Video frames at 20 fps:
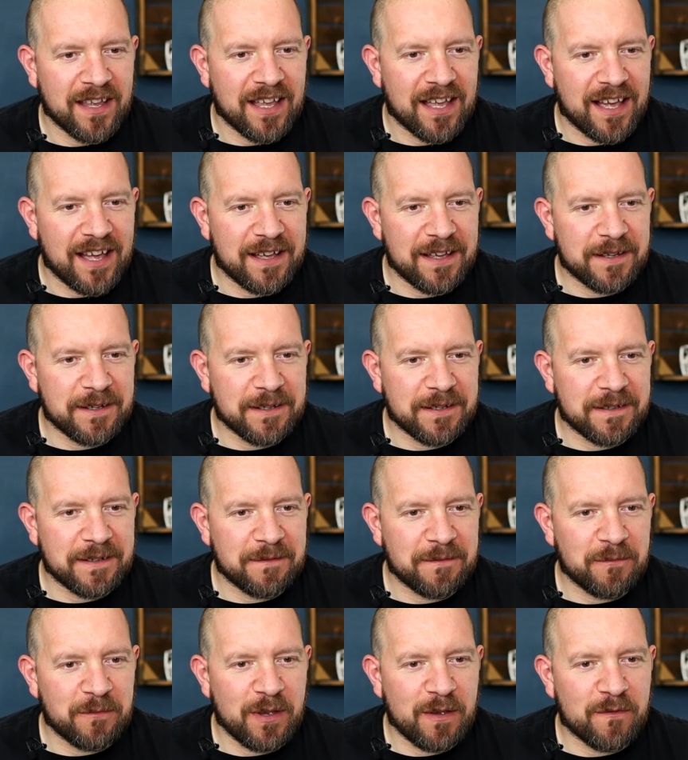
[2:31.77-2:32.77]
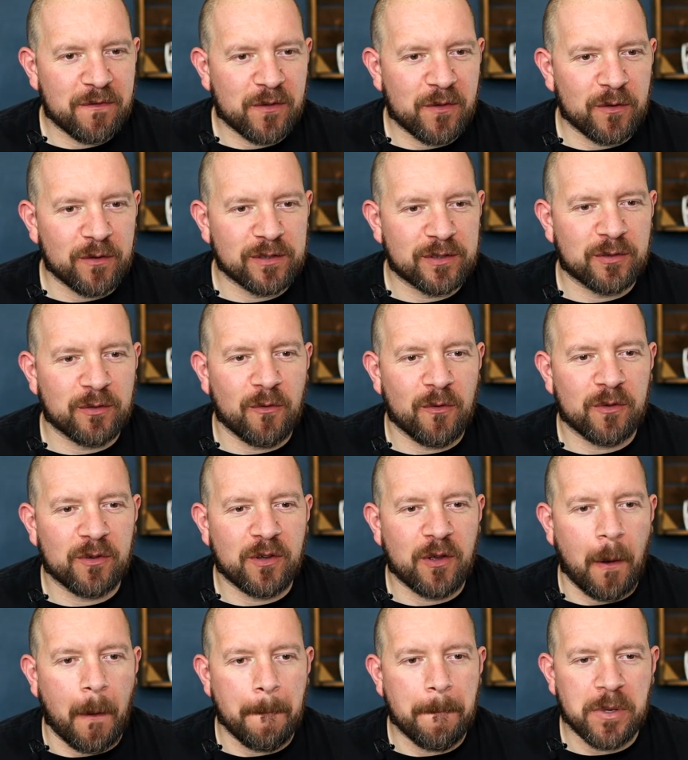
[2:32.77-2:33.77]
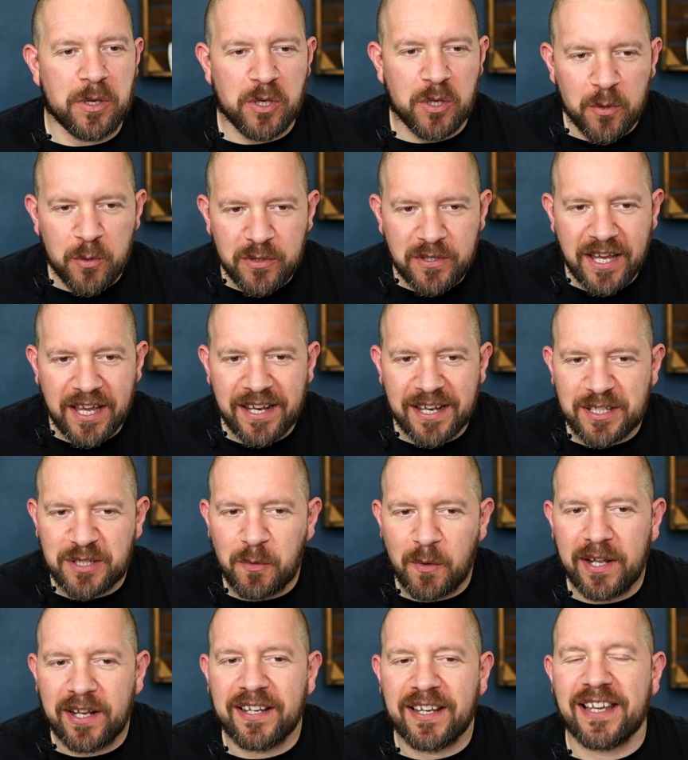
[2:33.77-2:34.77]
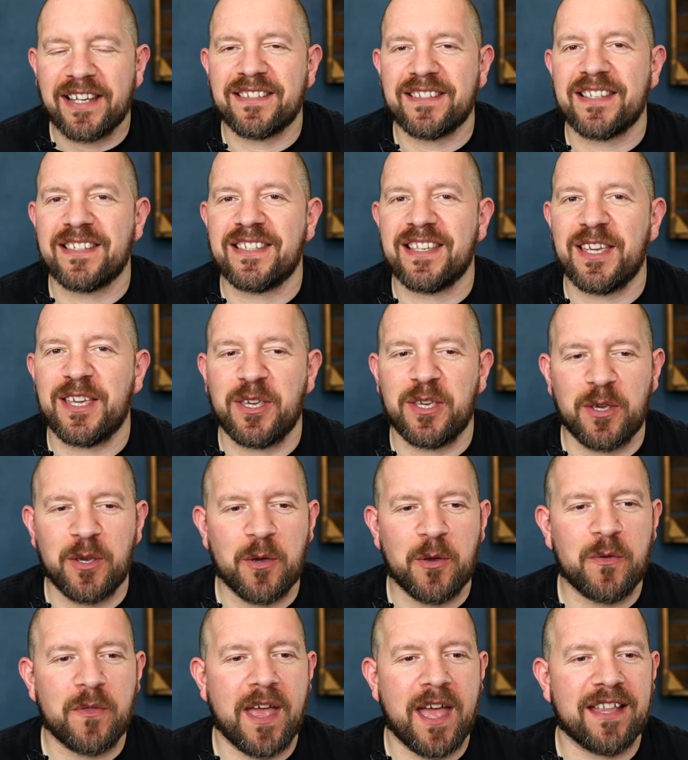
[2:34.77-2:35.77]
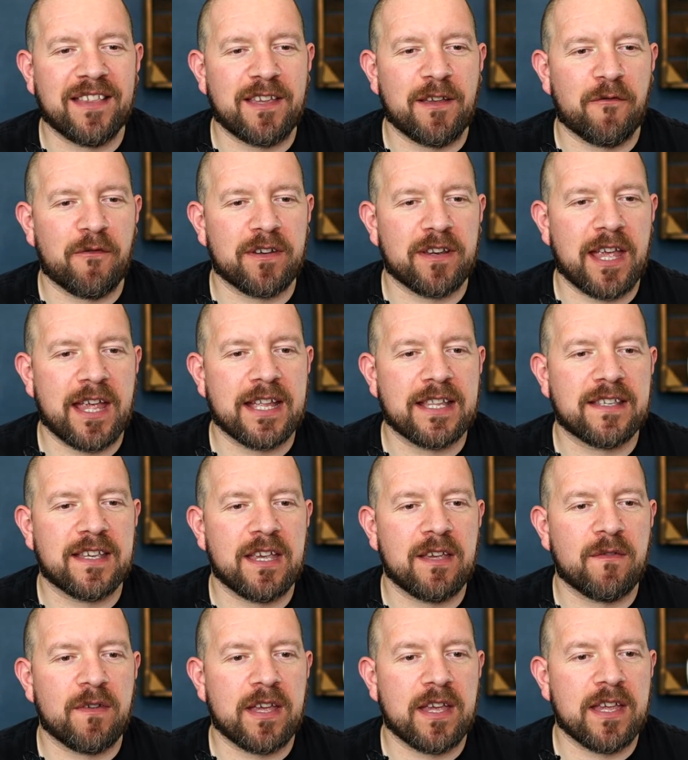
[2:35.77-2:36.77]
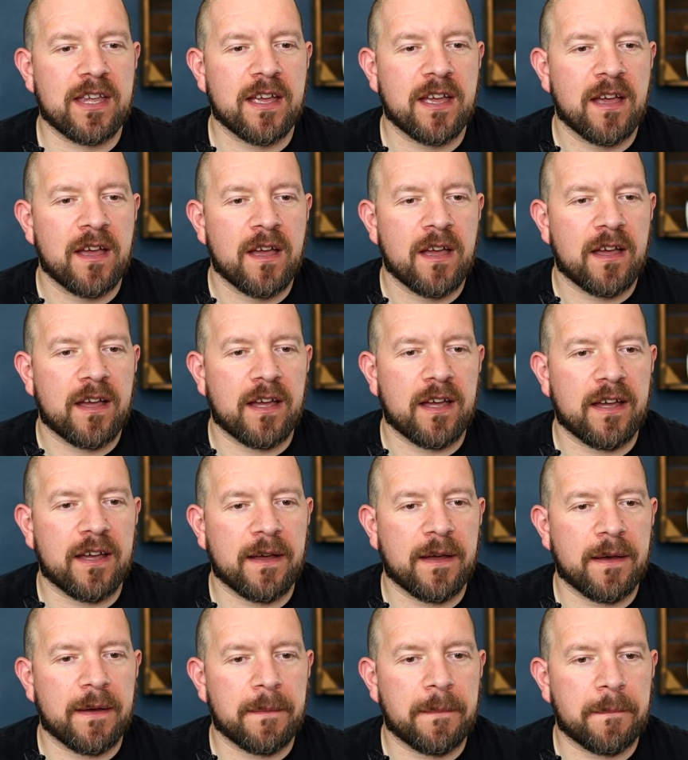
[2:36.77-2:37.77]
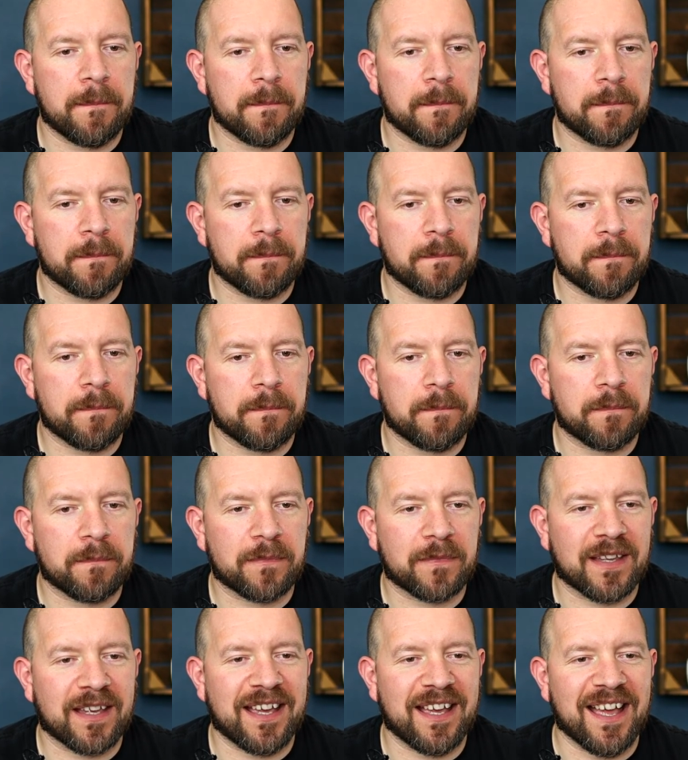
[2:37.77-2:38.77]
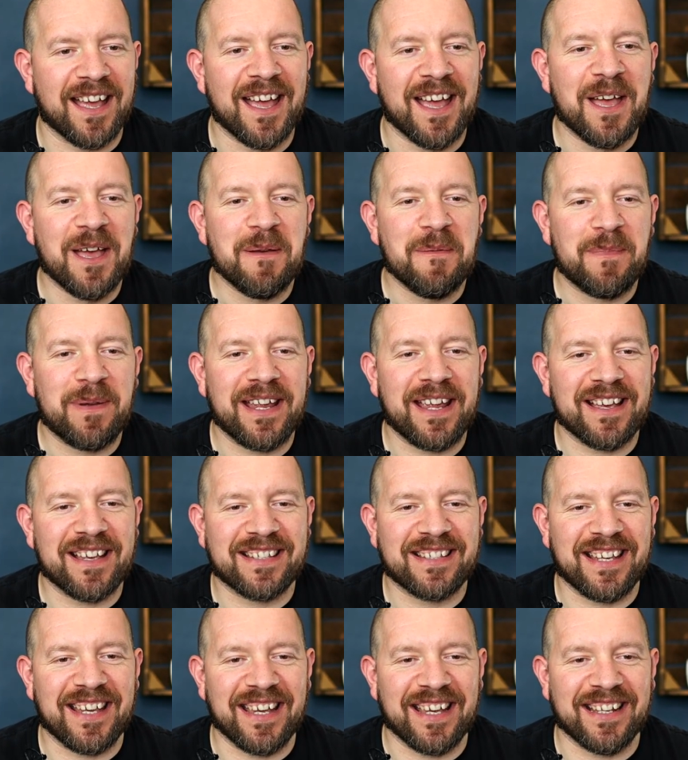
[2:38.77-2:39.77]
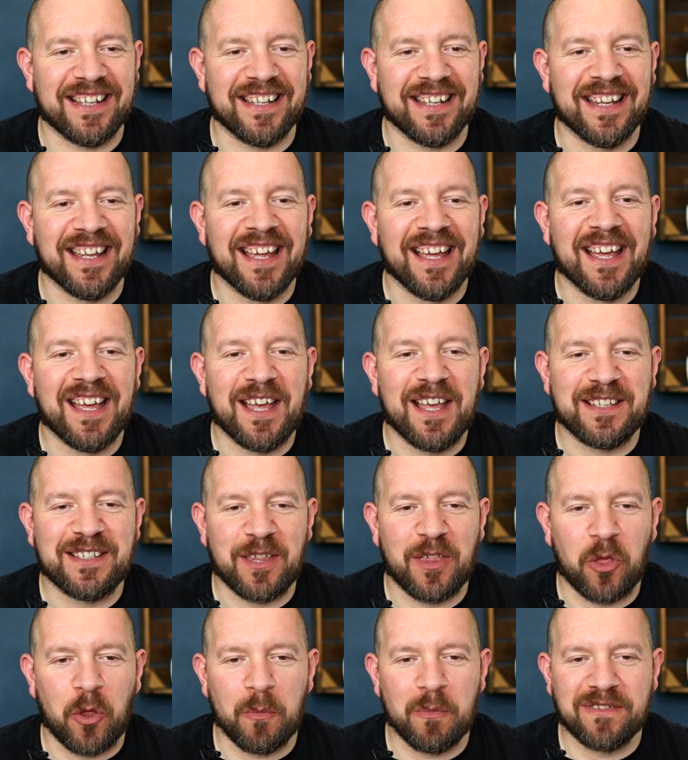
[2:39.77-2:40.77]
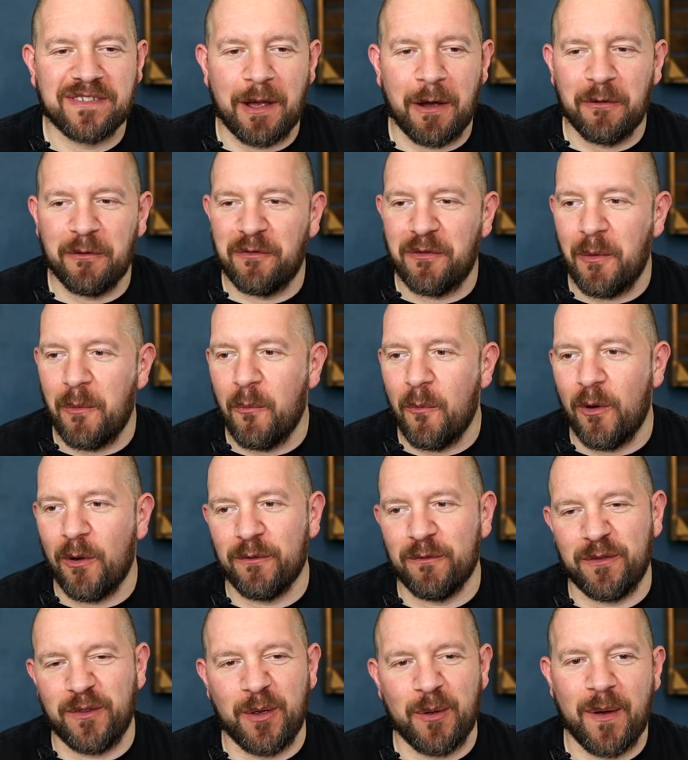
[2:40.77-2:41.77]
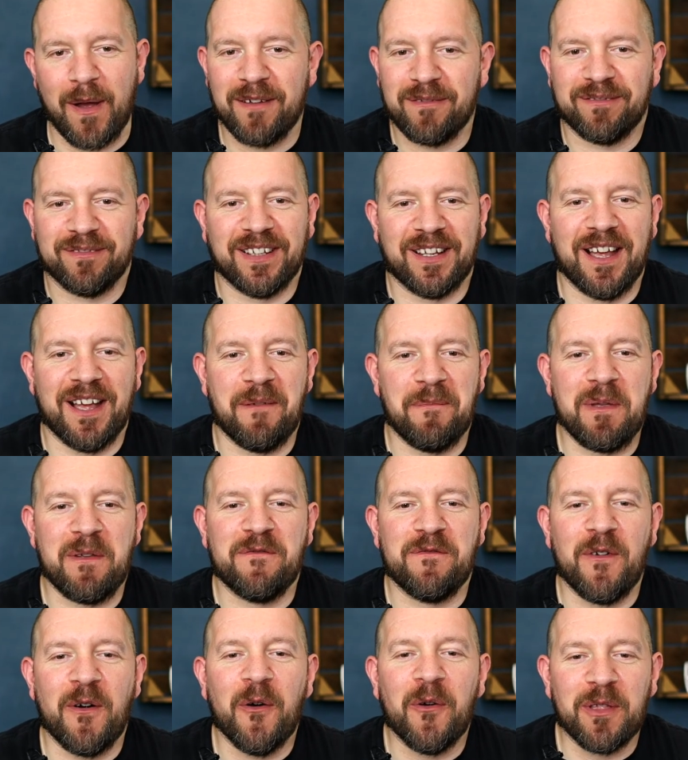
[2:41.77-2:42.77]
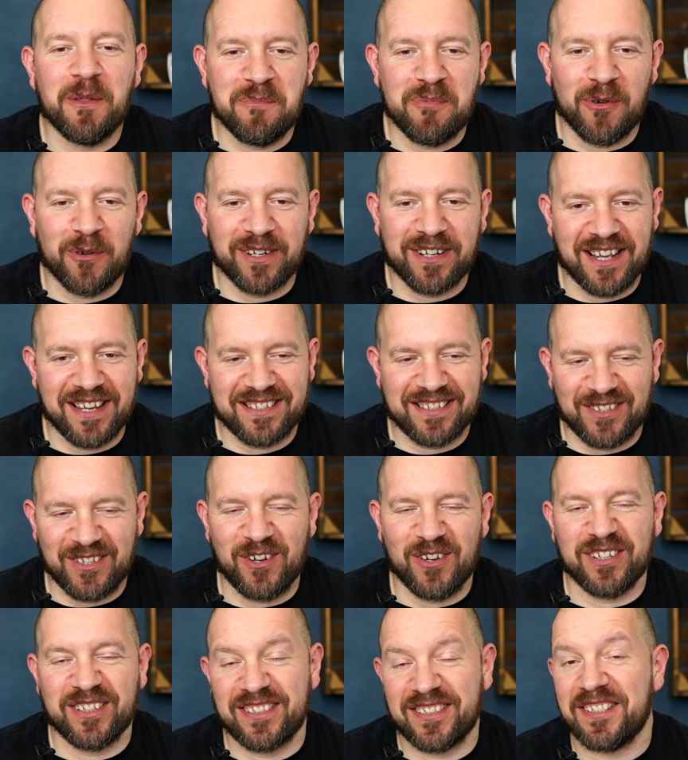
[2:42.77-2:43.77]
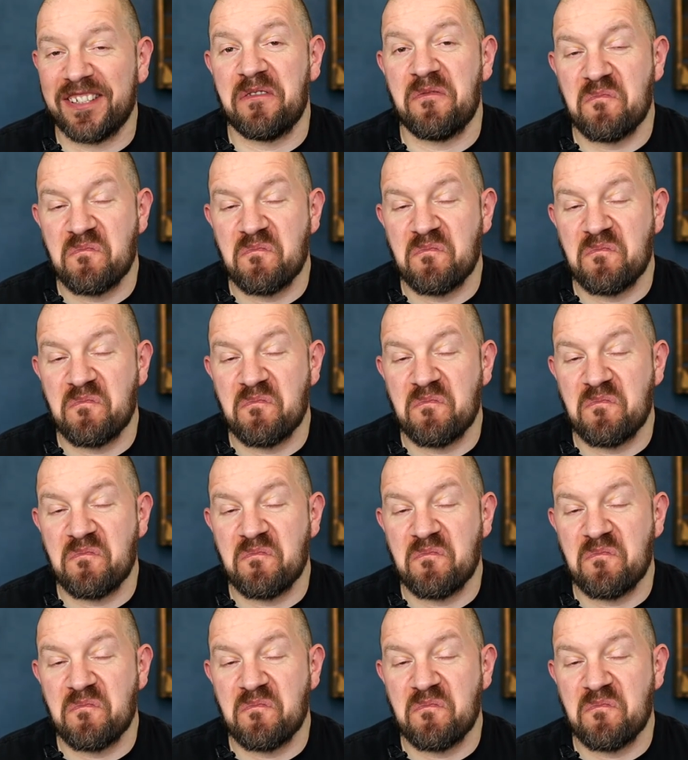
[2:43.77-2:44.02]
Um, we've also got Buzian as well. Nice to see you there, Different Gear T V. Um, Peter saying it's a thumbs down from one viewer before the broadcast starts.